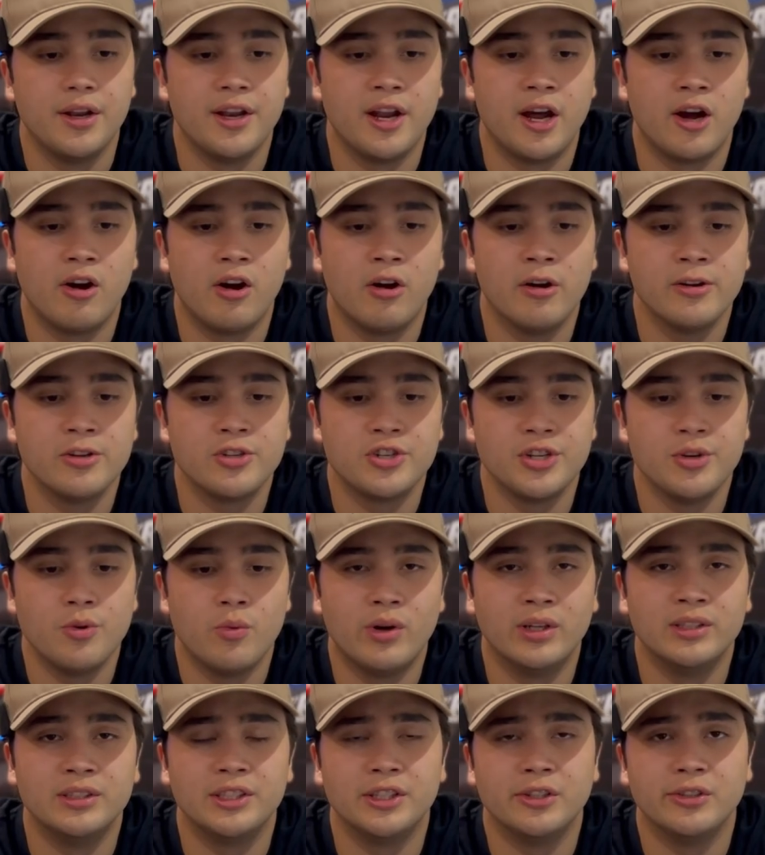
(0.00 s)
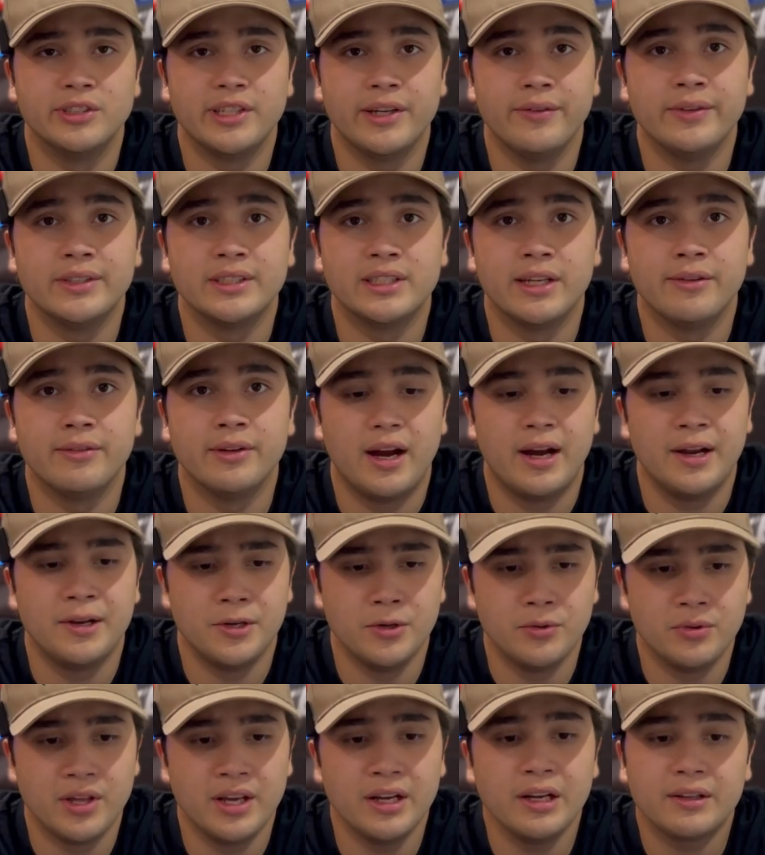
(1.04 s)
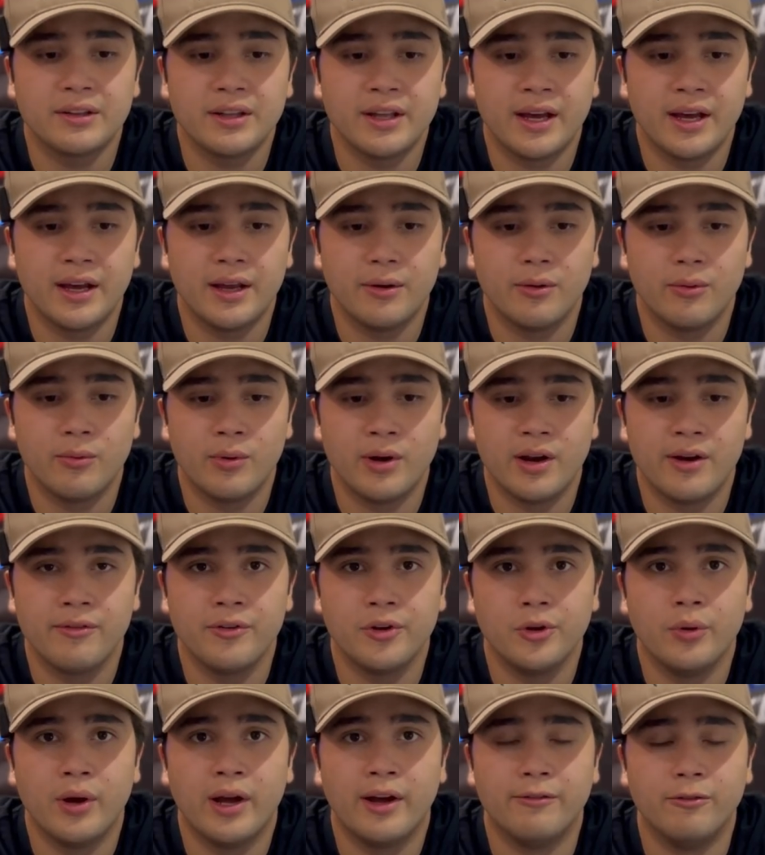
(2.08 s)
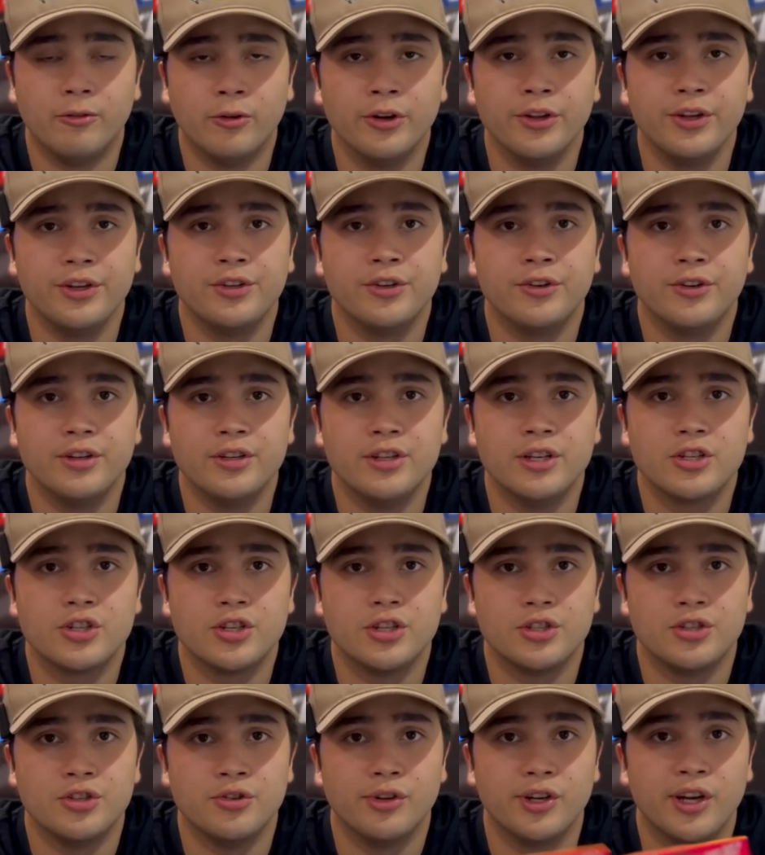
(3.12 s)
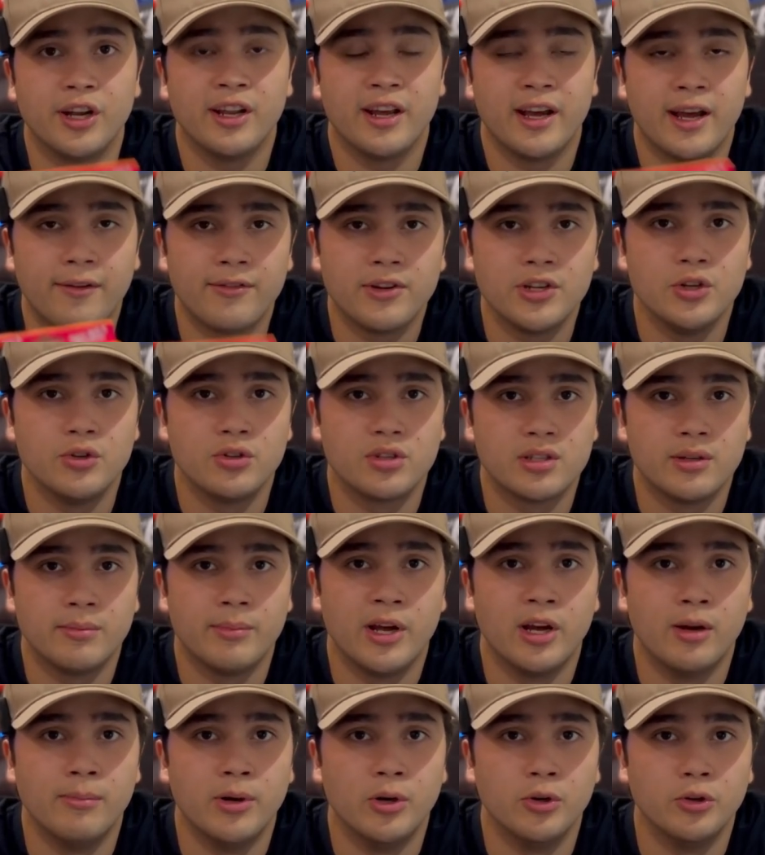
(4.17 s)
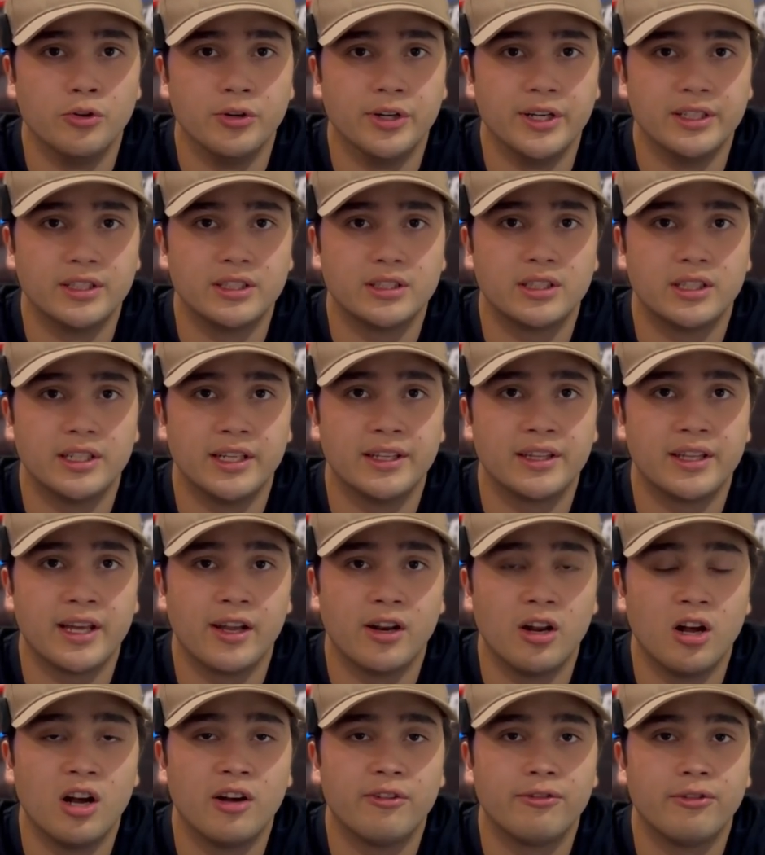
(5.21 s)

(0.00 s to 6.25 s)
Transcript: Now, RG1077, I do think that whenever you have really dirty dishes, you're gonna have to use some elbow grease to get that off.